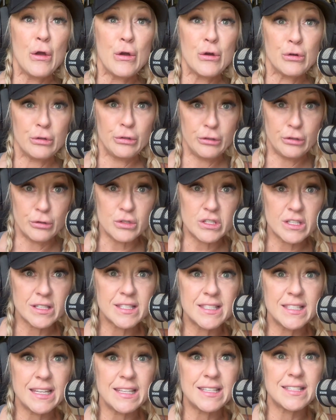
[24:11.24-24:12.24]
You
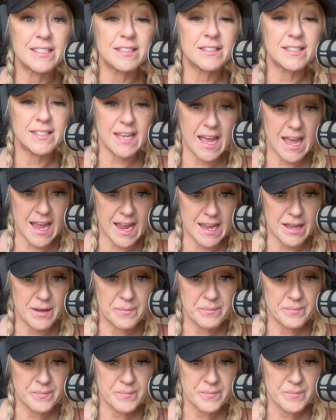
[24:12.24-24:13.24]
just need to say,
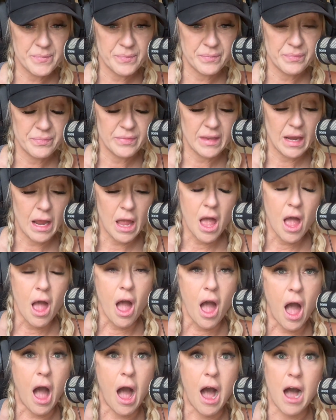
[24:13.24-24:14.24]

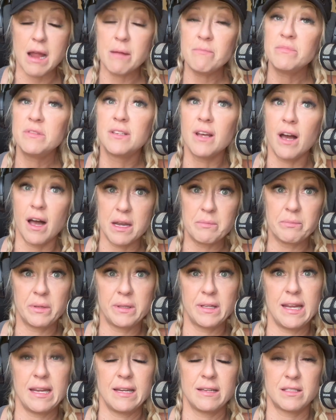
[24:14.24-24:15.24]
I'm done
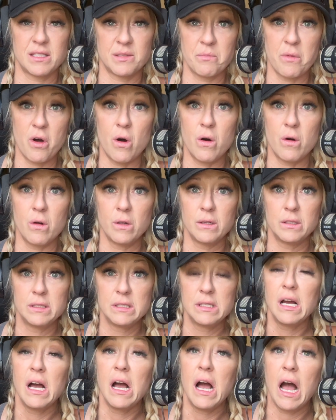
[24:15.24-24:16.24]
playing small.
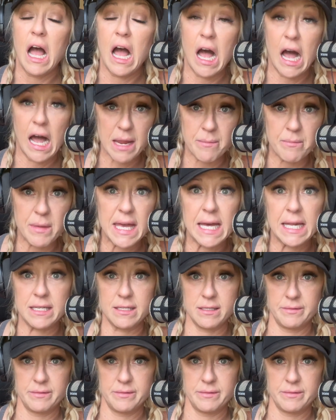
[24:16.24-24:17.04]
I'm in.